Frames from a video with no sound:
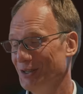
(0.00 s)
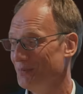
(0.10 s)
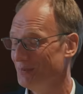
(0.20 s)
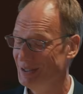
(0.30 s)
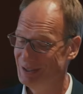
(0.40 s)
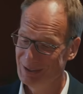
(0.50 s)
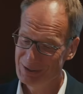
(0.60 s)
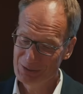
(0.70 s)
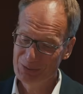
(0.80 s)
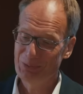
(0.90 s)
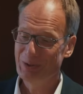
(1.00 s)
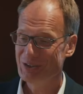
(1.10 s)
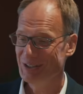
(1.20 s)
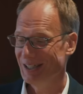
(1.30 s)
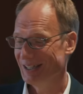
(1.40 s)
Well, that's a good
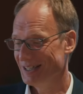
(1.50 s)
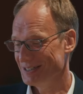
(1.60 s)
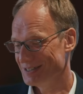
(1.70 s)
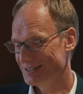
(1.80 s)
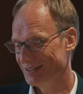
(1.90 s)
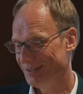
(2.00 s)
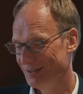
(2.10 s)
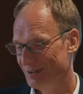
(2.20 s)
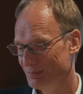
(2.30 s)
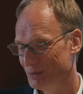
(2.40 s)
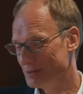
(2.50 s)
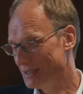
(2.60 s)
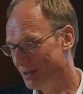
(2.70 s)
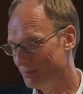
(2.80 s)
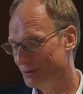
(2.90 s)
question. I guess,
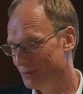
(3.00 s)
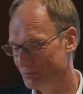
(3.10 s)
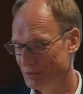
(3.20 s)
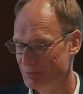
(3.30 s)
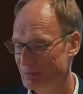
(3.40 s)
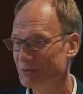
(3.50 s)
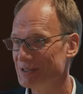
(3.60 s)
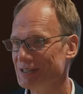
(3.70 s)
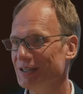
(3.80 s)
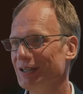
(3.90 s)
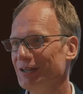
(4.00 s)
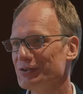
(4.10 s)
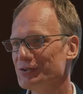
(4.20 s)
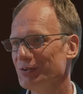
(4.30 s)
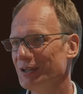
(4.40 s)
obviously, I have a lot of experience in the
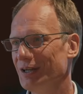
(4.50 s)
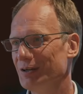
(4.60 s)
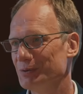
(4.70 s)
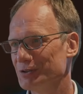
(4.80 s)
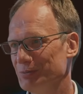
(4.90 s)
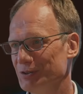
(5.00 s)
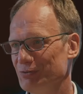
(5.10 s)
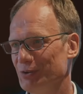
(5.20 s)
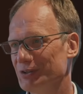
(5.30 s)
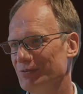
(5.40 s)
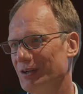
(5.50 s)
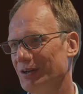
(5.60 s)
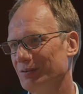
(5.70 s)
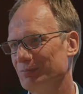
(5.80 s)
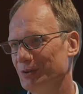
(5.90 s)
industry. I was with
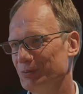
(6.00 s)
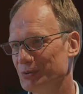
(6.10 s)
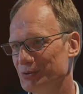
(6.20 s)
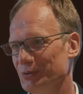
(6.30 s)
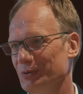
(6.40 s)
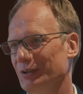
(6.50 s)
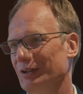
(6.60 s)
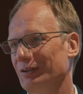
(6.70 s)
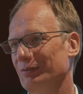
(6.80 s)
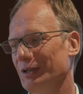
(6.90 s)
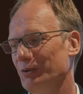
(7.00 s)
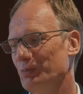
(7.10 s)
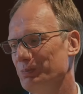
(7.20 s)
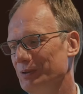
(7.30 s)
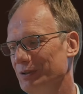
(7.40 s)
Volkswagen, but also at
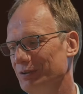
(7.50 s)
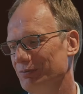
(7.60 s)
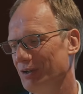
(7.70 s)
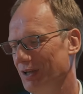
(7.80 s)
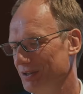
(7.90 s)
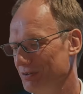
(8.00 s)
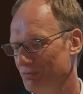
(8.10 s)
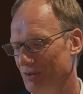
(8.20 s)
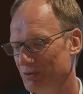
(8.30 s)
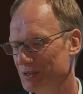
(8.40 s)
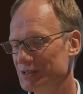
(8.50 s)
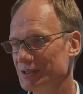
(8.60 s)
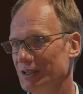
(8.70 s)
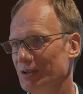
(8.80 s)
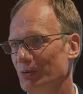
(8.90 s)
Opel, had various
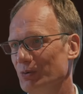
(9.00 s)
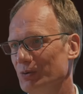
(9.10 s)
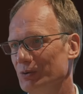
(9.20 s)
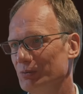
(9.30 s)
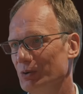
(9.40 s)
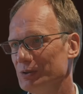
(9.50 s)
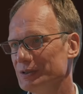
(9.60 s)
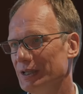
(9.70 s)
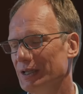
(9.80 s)
CEO roles.